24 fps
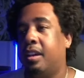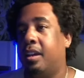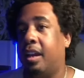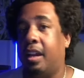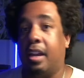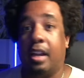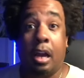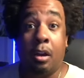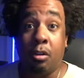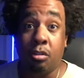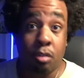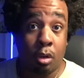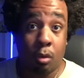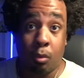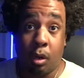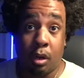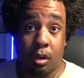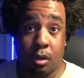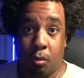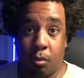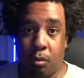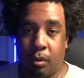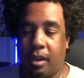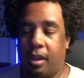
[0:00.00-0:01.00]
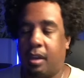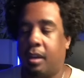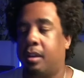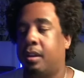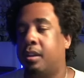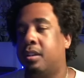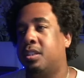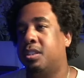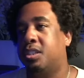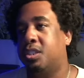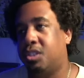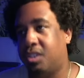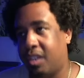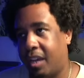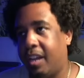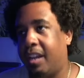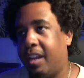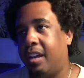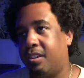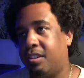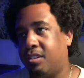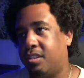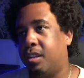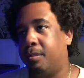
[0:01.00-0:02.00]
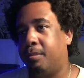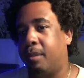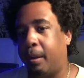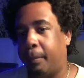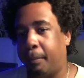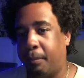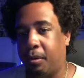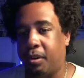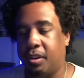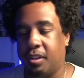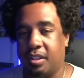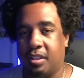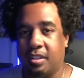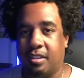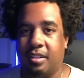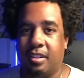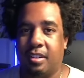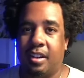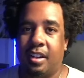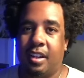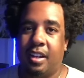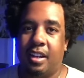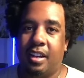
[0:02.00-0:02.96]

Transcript: and I was gonna walk away. Shout out to my brother.